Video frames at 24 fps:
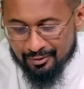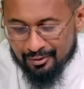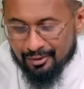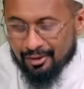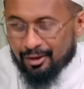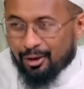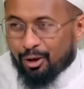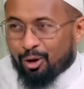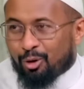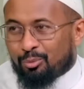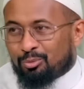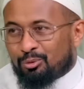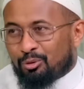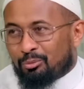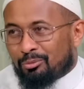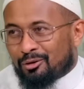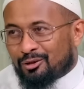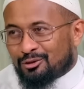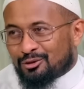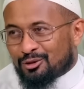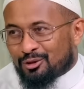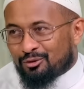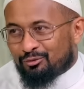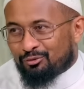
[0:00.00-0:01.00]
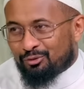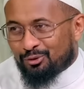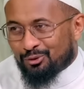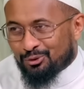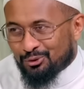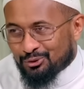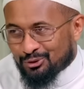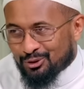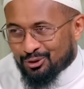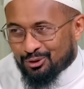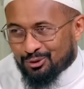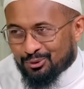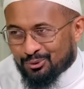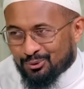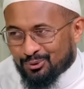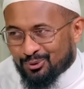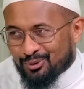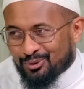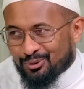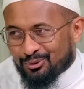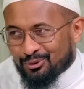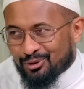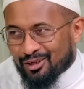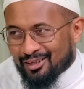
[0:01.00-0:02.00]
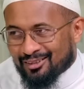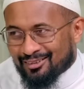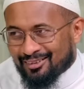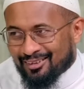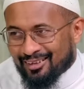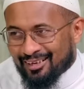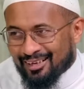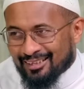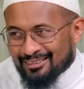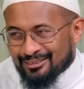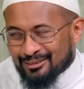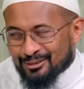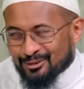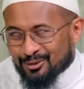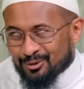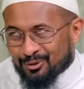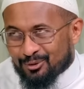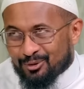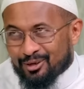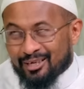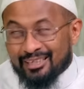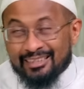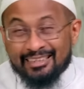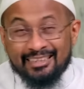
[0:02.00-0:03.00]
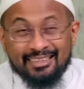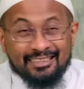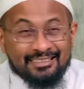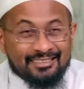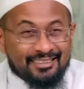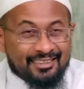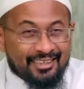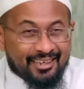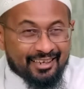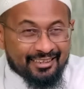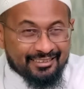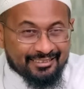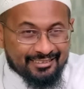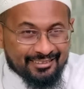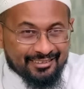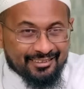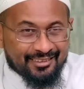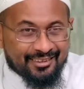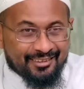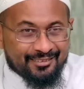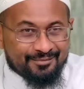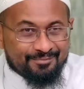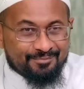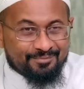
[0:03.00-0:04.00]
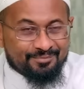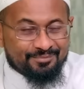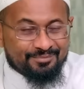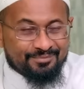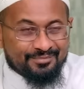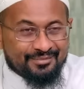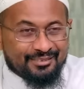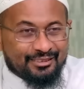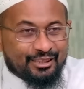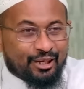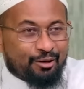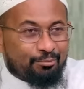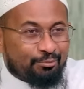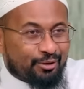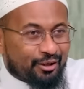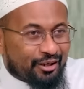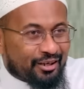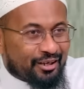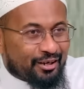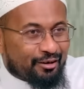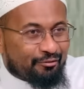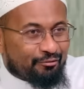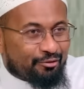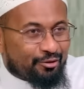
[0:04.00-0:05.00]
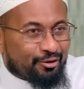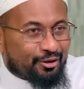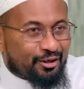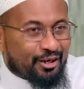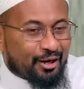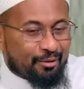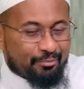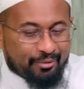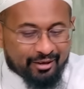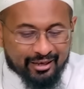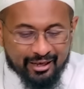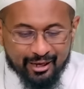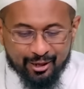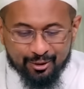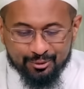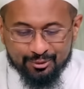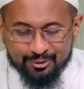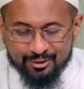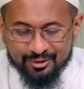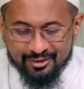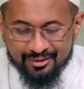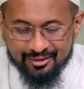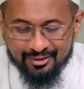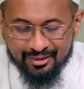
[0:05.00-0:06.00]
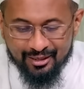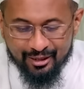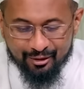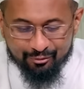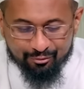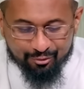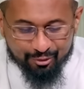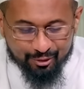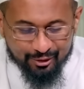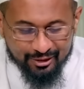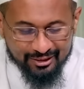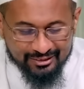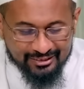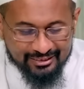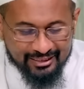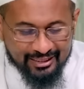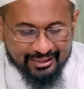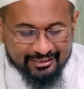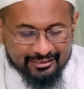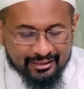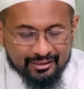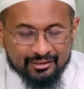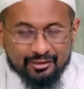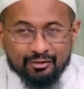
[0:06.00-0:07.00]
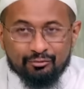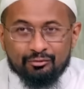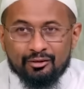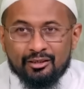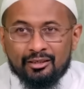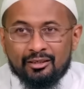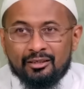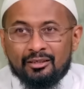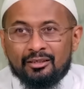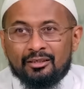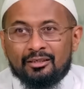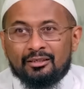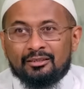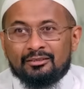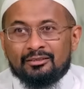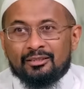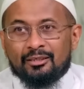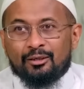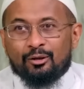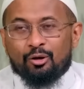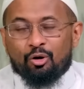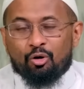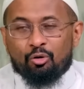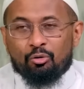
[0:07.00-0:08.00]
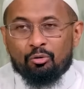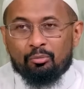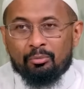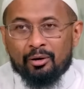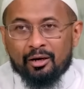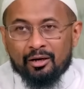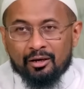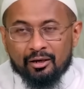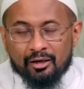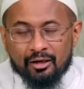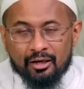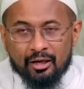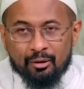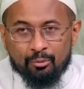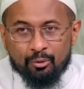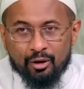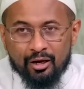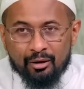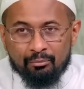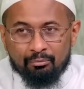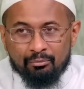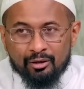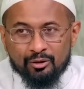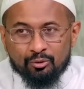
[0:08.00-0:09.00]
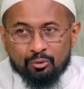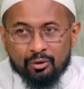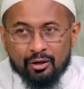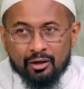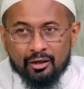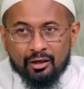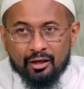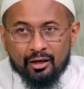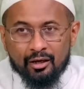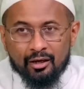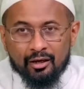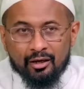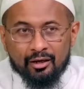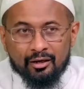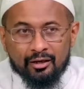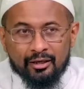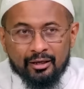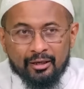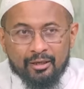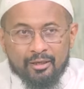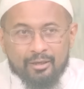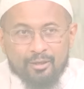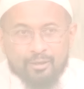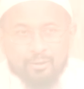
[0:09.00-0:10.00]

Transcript: I hope nobody's confused and you got the answer or at least the idea. Jazakum Allah khairan for coming out and for listening attentively. Sallallahu wa barak ala Muhammad wa ala alihi.